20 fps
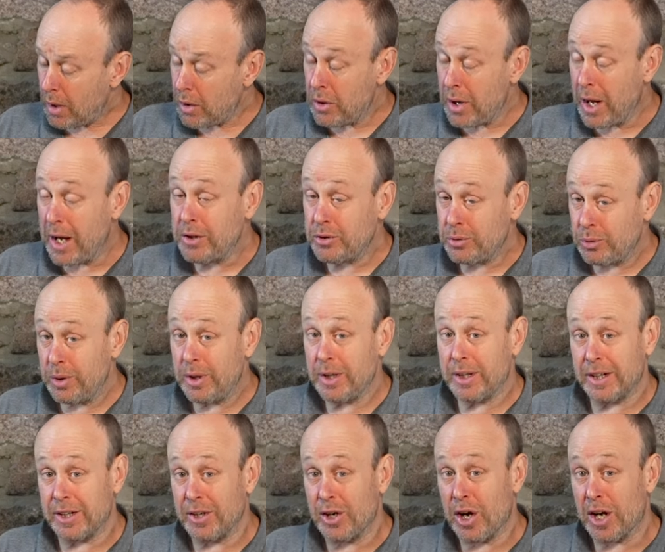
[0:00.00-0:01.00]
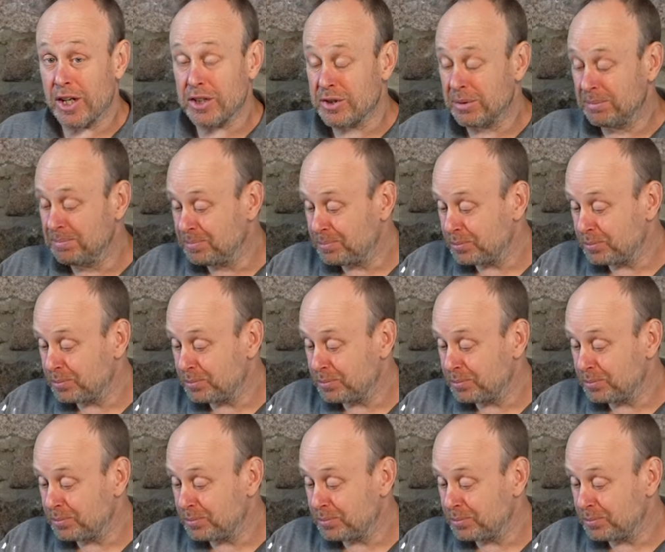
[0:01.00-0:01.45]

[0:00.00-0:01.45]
That's really nice.